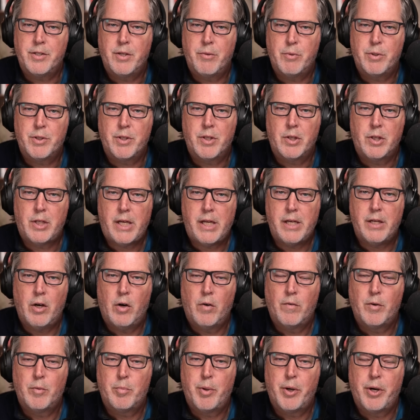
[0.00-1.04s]
There was elite
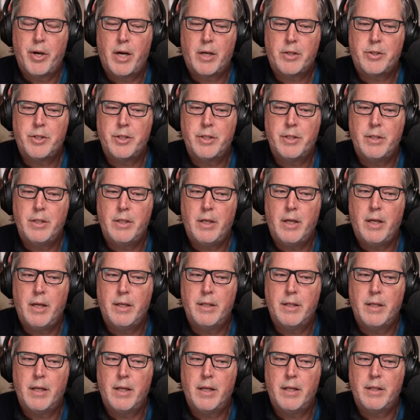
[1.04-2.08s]
overproduction,
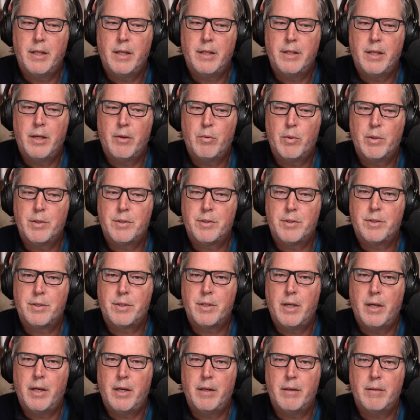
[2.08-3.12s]
and then there
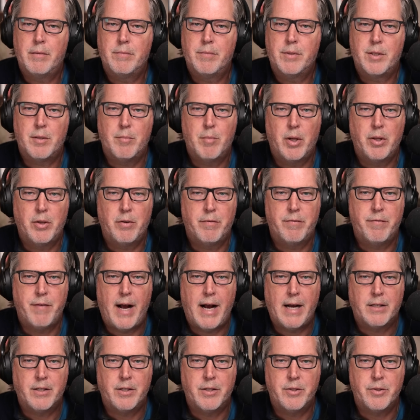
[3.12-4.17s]
was some other
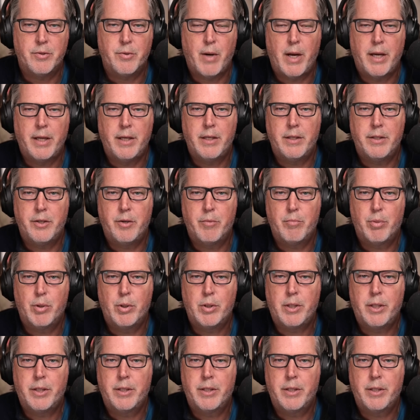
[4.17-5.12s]
factors, right, in your book?